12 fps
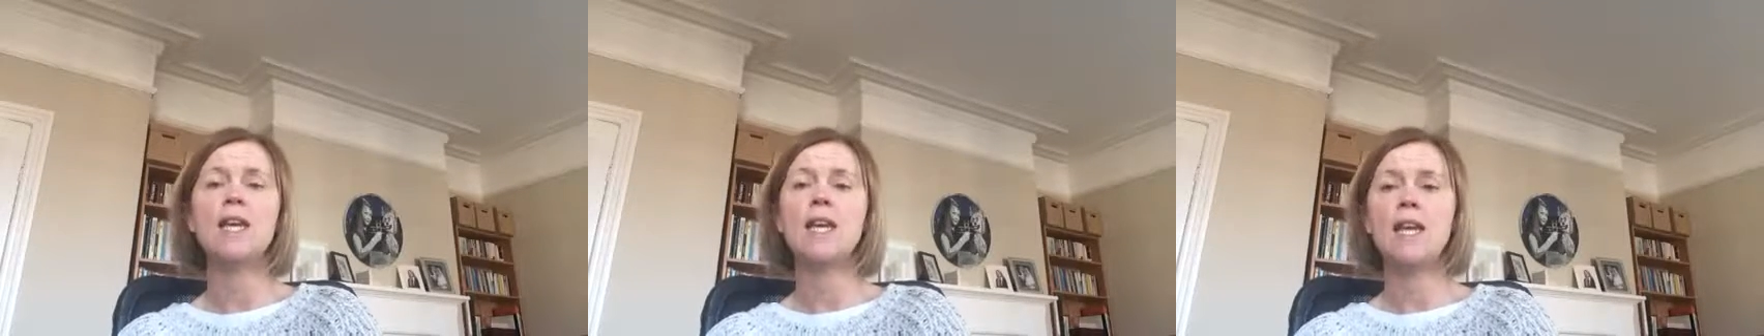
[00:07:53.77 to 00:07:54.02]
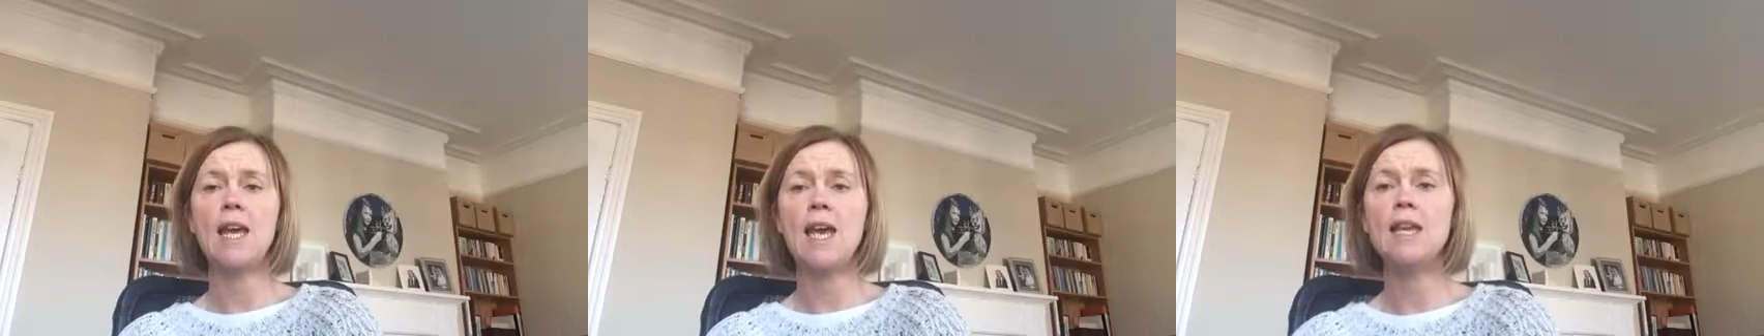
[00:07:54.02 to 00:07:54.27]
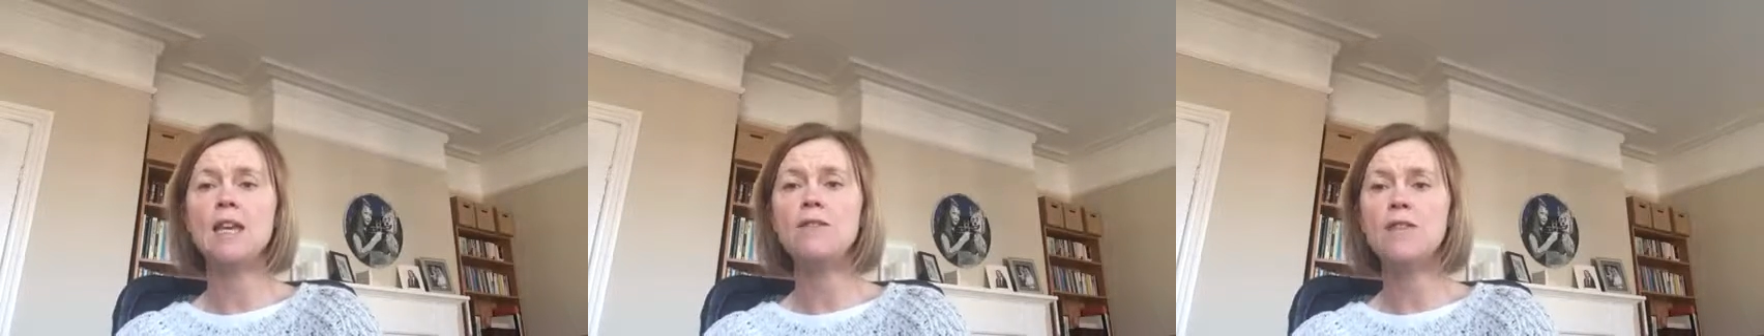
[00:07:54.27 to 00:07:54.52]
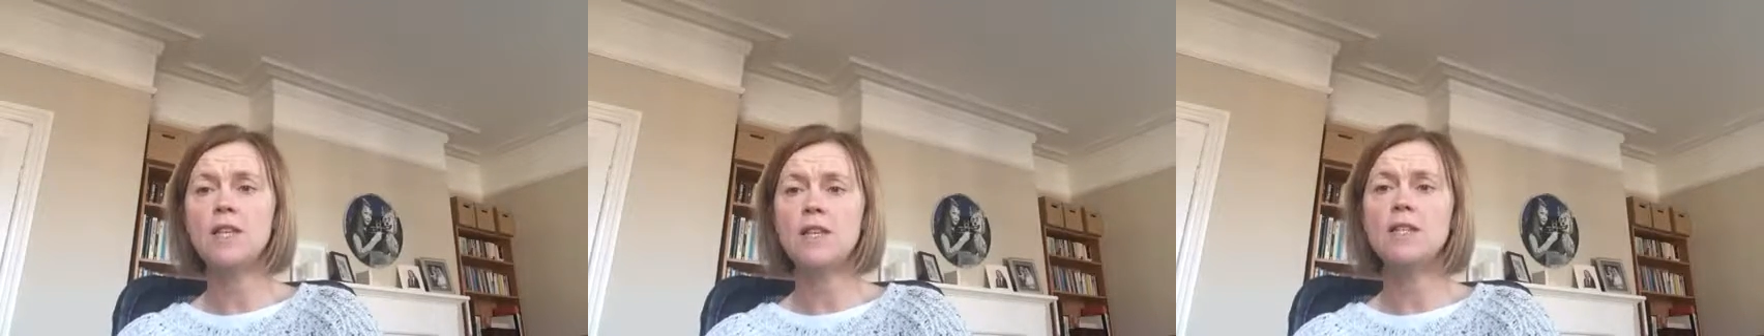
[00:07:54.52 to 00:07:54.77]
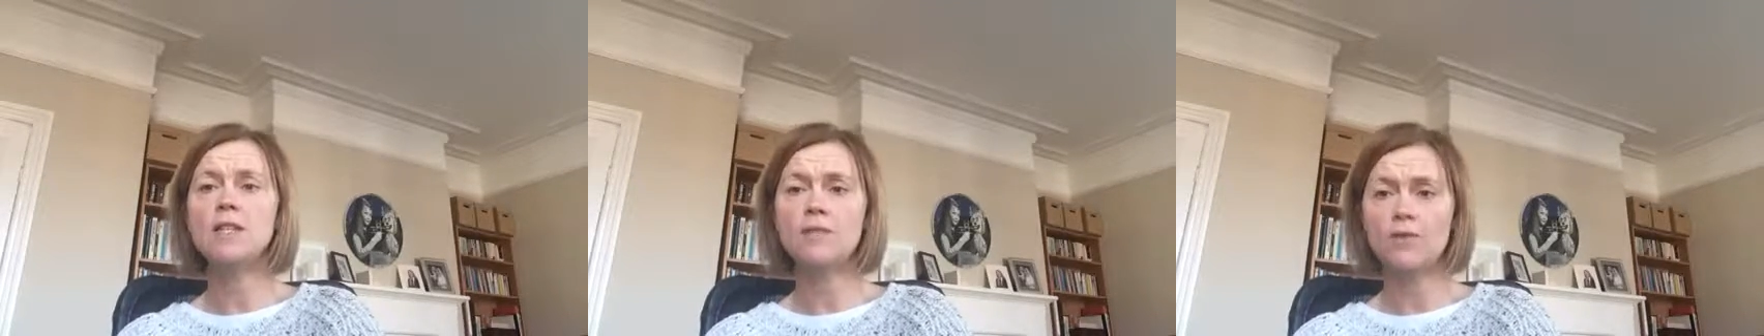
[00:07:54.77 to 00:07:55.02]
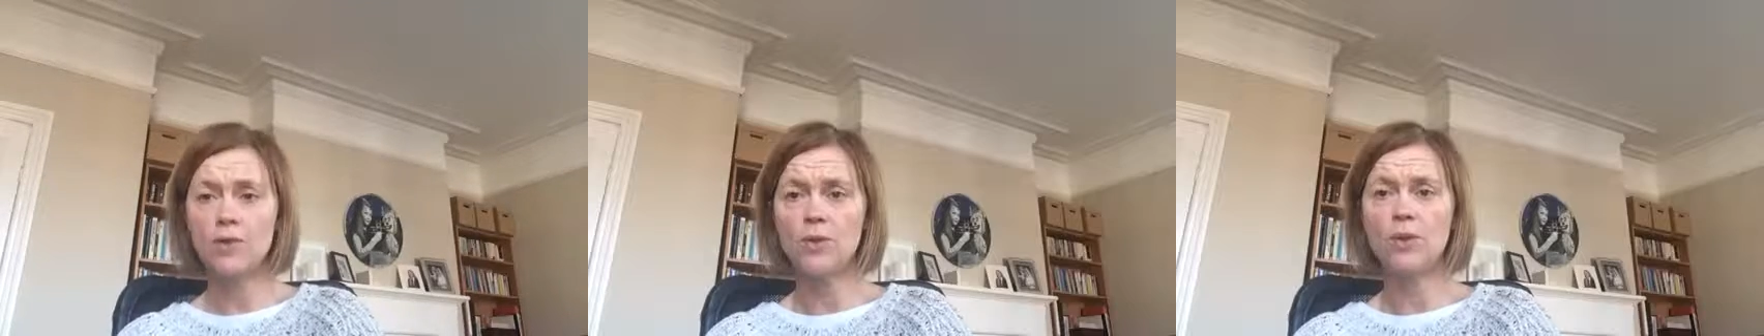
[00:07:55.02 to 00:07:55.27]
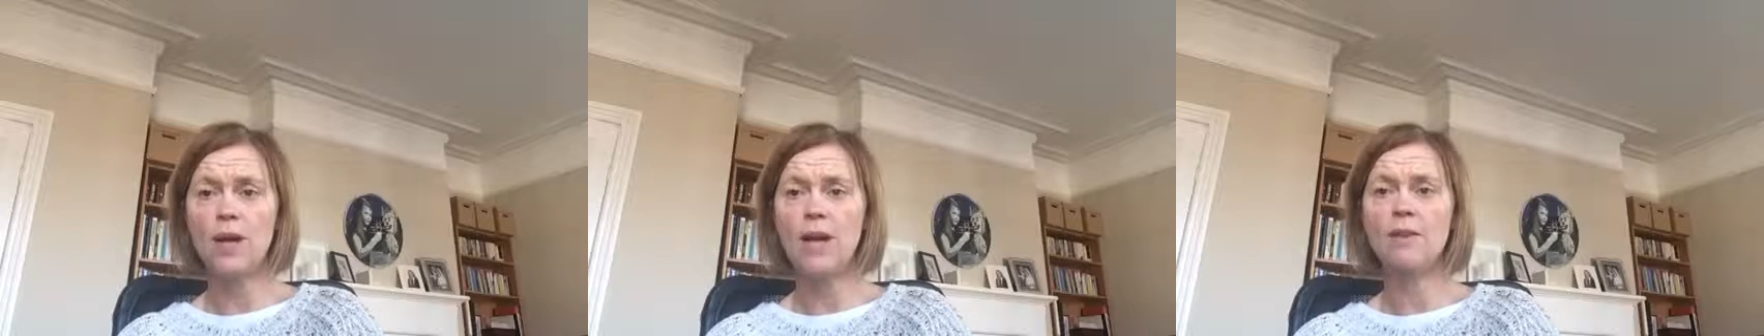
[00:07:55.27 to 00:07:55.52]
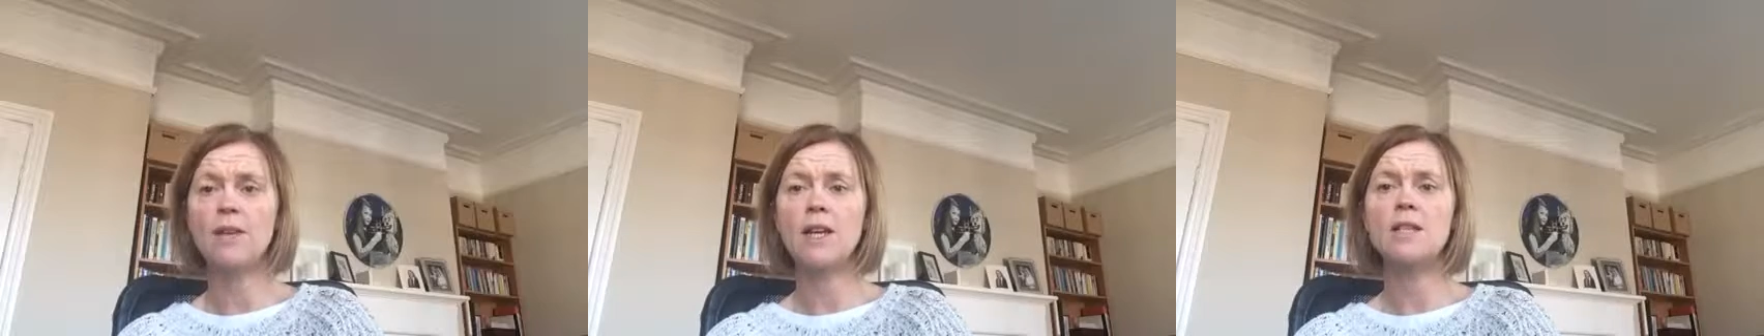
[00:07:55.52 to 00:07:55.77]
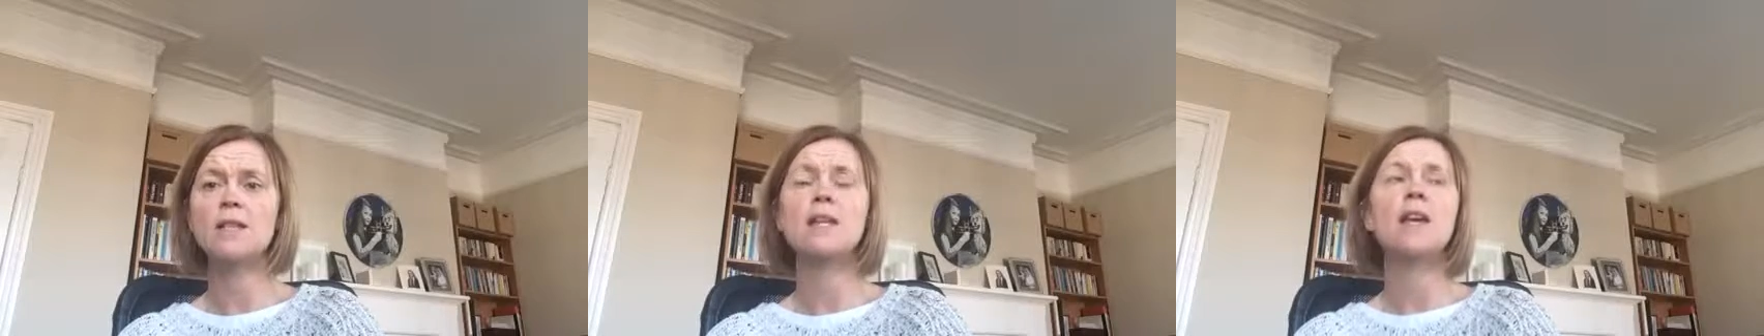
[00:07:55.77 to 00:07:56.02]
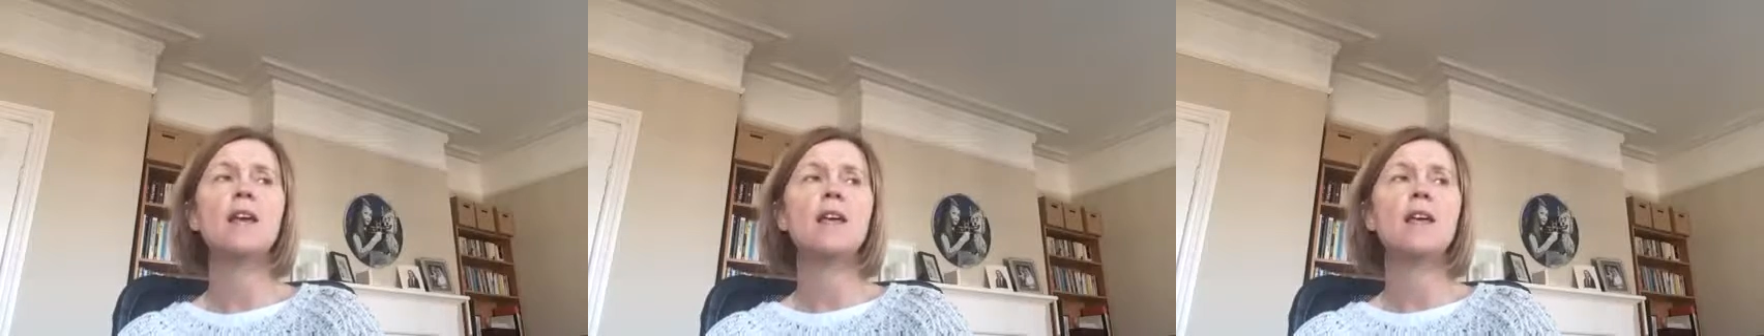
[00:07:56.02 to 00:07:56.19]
in any of these 4 areas,